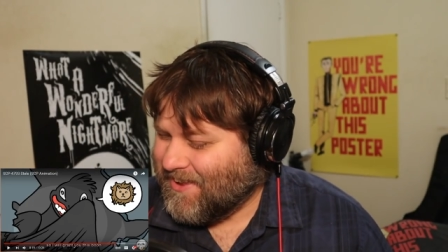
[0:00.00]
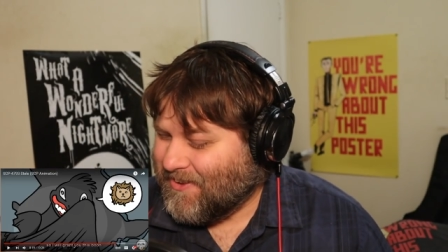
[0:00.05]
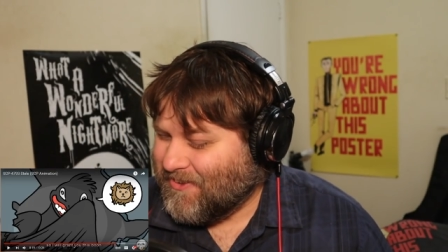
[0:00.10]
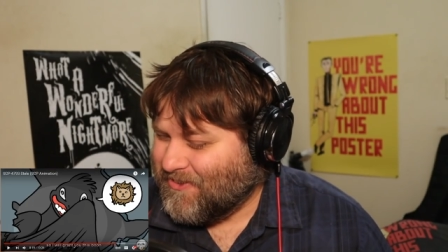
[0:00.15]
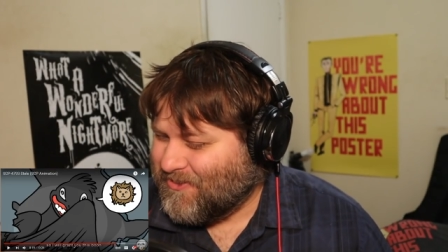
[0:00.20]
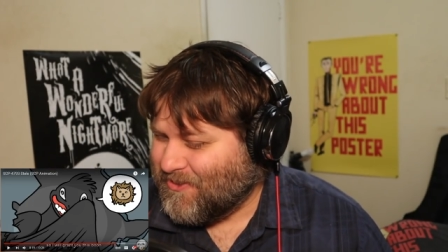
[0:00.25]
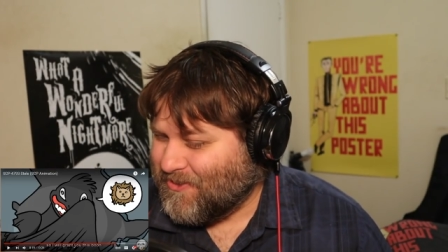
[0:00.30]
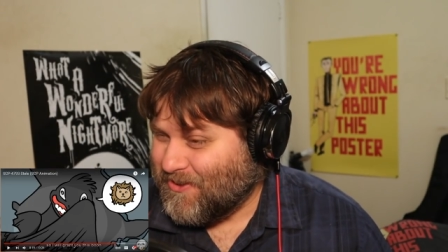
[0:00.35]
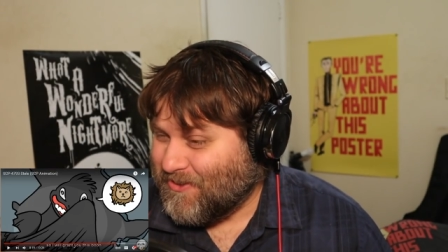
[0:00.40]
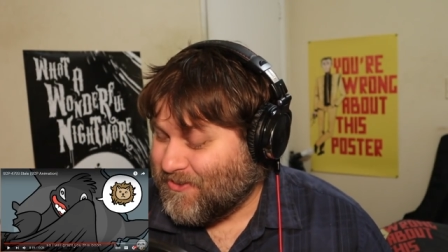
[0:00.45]

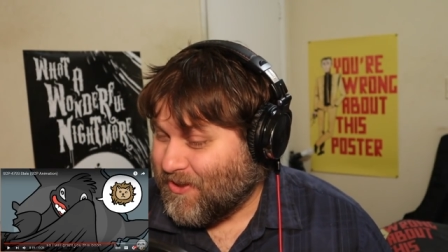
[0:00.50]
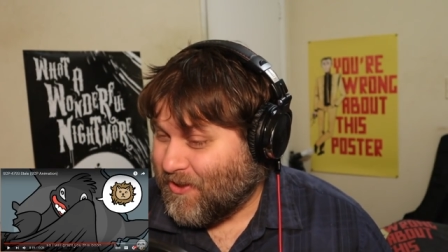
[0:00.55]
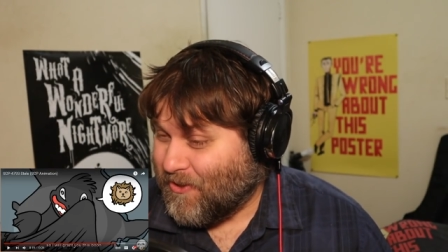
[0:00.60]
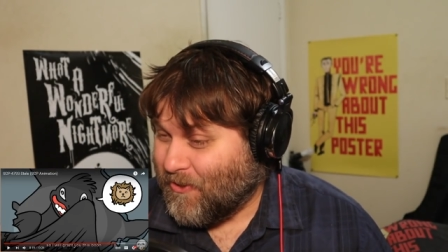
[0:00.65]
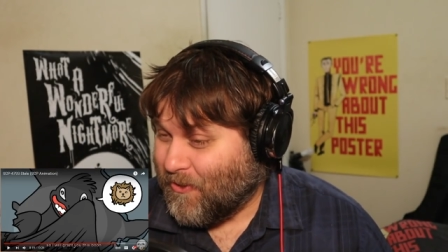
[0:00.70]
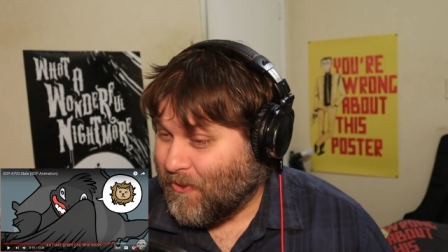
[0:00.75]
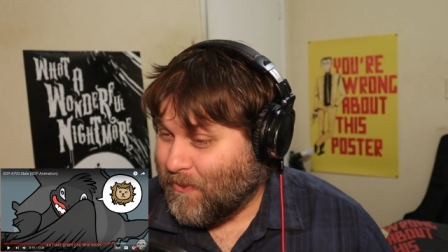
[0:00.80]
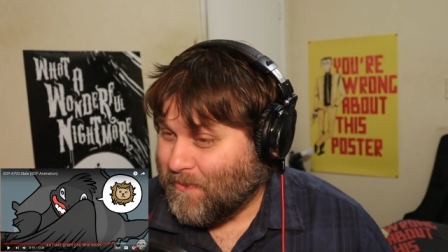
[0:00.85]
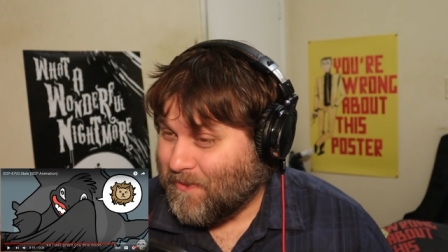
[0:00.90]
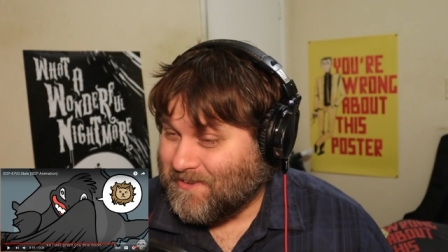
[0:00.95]
So there's a
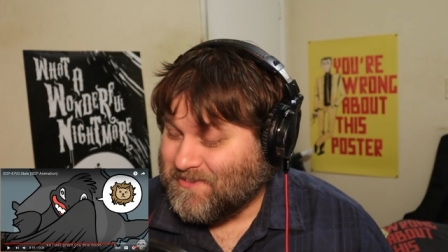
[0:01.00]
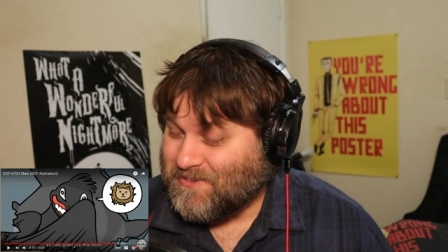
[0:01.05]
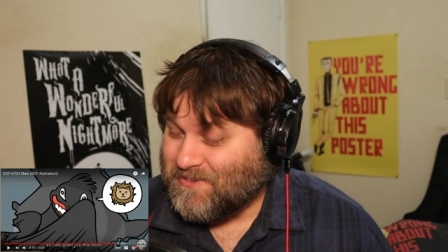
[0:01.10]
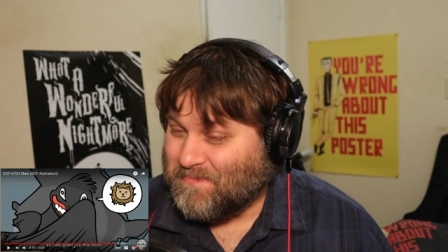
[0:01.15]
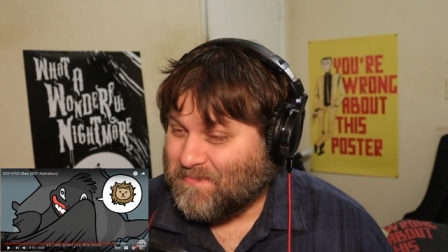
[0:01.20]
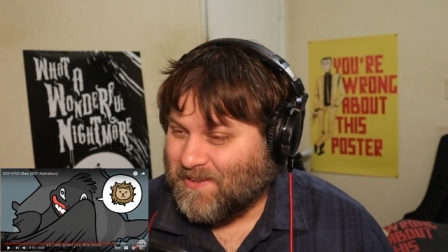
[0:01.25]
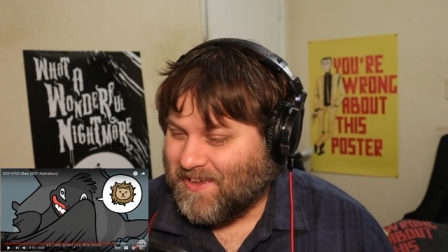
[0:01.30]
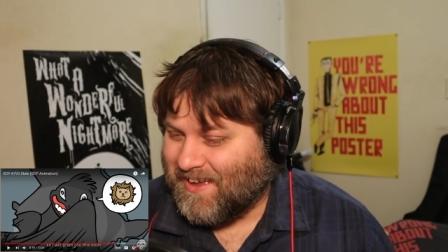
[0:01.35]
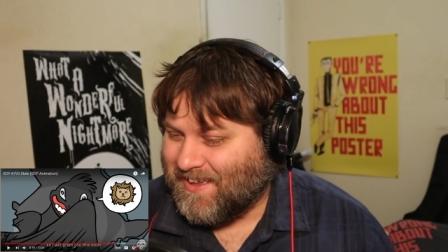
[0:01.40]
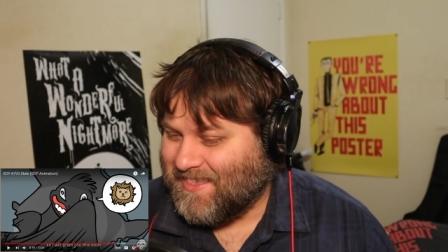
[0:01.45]
whole bunch of
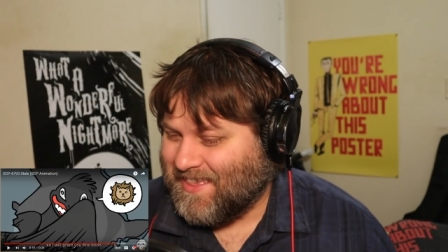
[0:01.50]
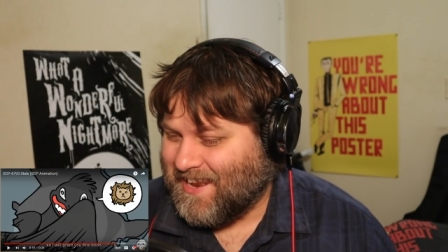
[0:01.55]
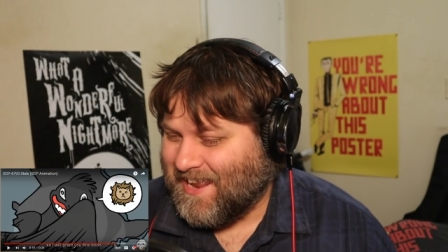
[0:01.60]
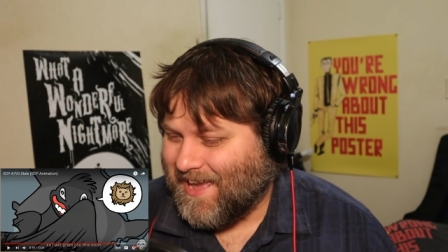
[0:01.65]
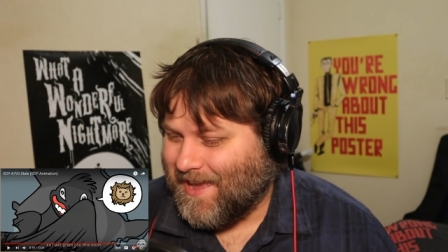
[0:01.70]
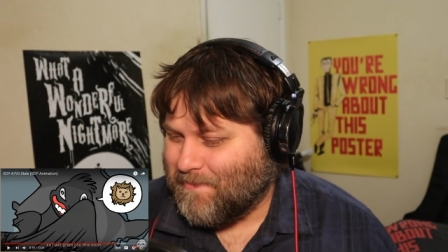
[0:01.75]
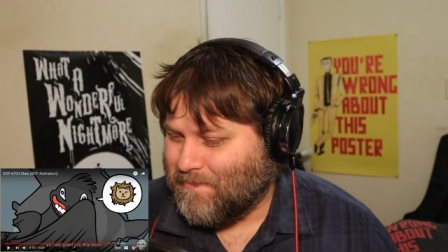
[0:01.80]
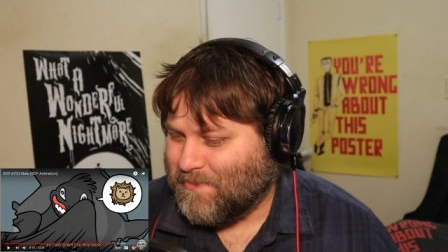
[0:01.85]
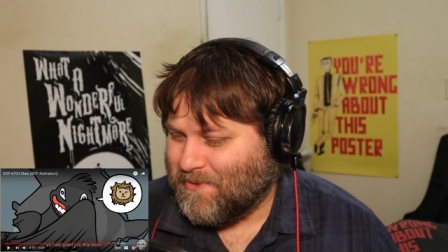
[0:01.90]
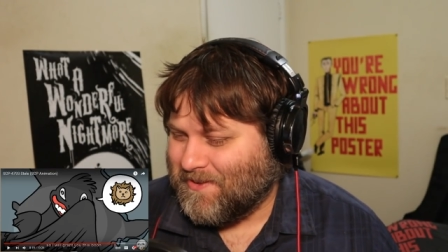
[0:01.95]
plot that
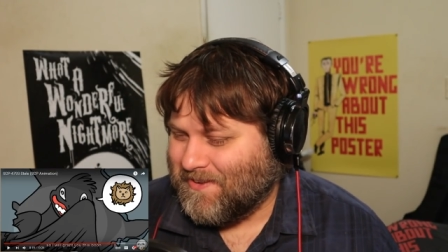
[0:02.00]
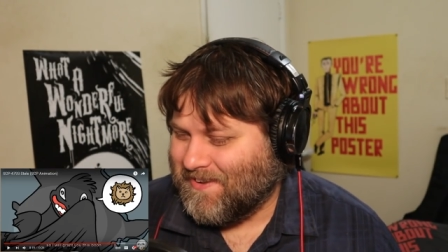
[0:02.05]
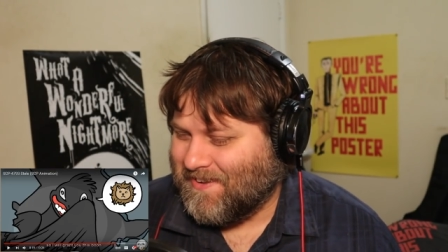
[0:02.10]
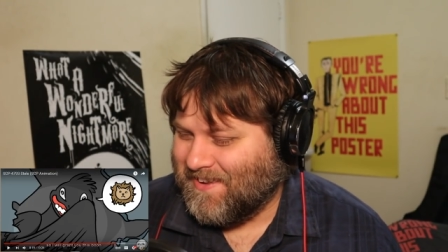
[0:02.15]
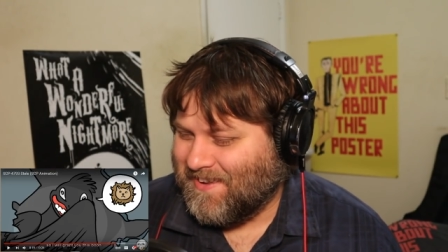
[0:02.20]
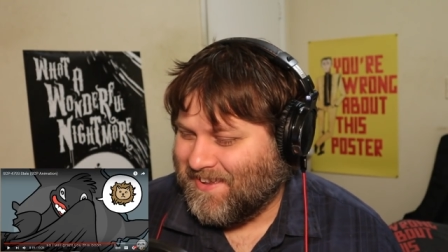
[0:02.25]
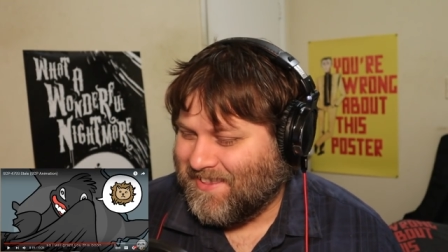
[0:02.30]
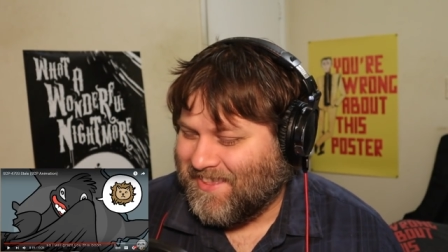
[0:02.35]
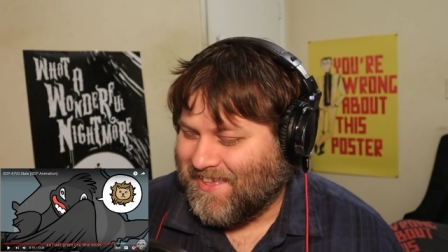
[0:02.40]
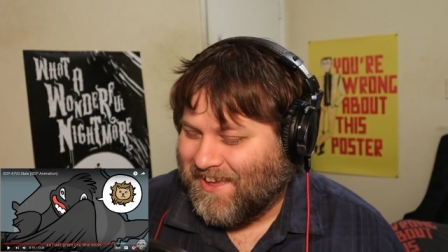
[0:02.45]
happened
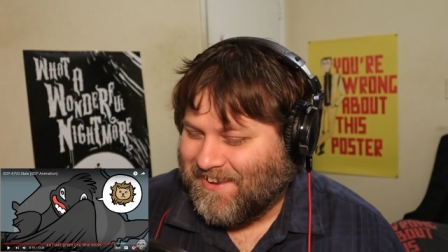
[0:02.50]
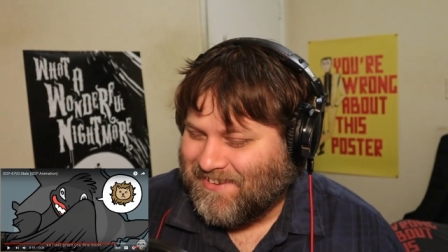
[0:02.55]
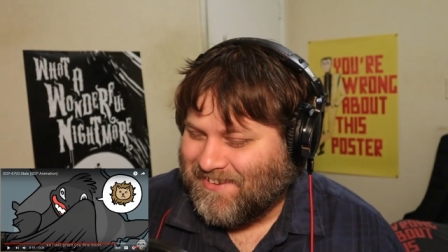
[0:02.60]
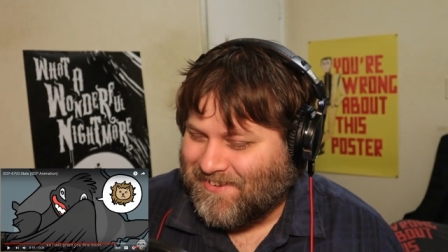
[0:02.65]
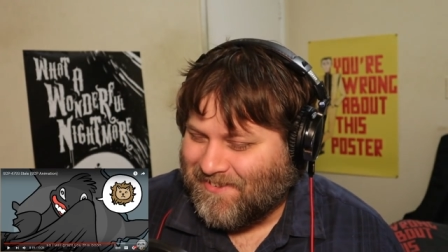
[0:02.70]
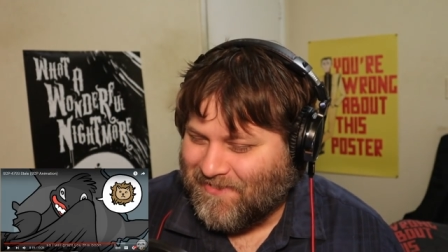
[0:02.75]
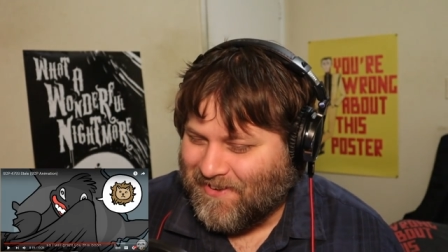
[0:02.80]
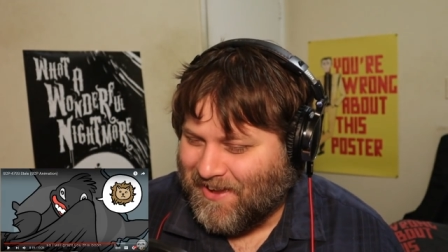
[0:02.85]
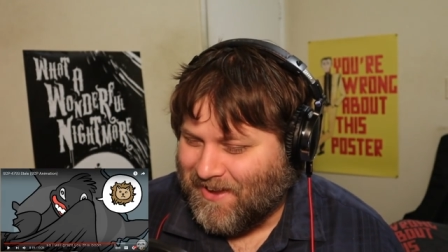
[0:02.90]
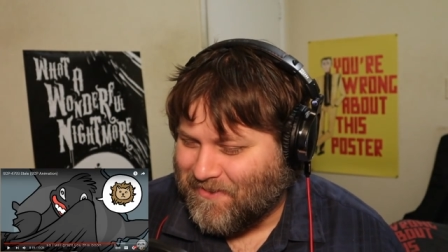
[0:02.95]
in that
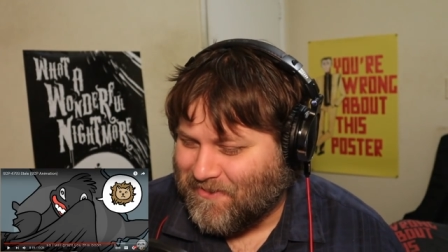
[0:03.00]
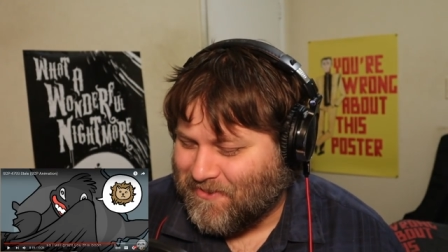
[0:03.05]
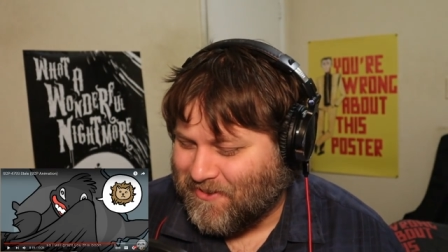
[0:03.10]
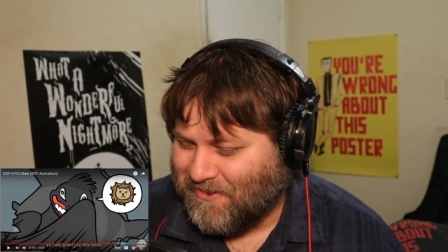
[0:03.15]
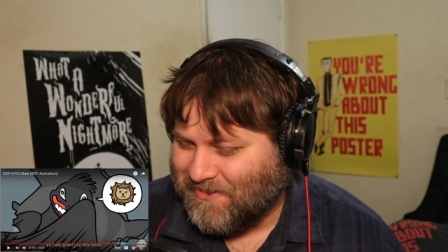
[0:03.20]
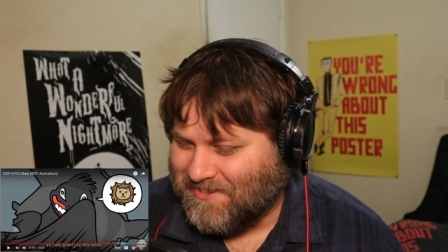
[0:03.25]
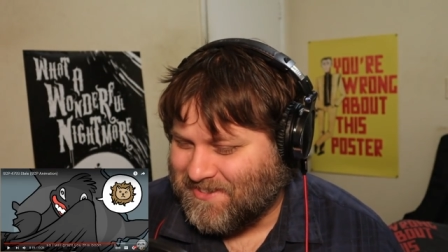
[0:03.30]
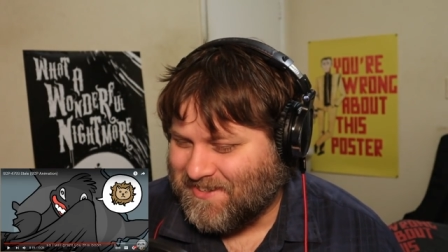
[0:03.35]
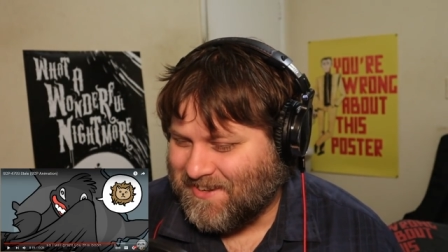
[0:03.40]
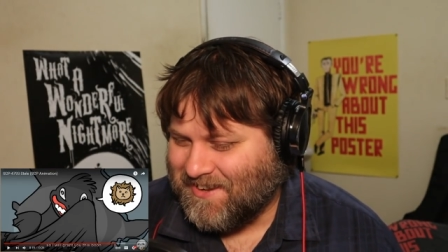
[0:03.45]
two
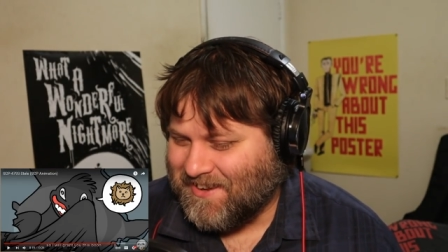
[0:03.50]
hours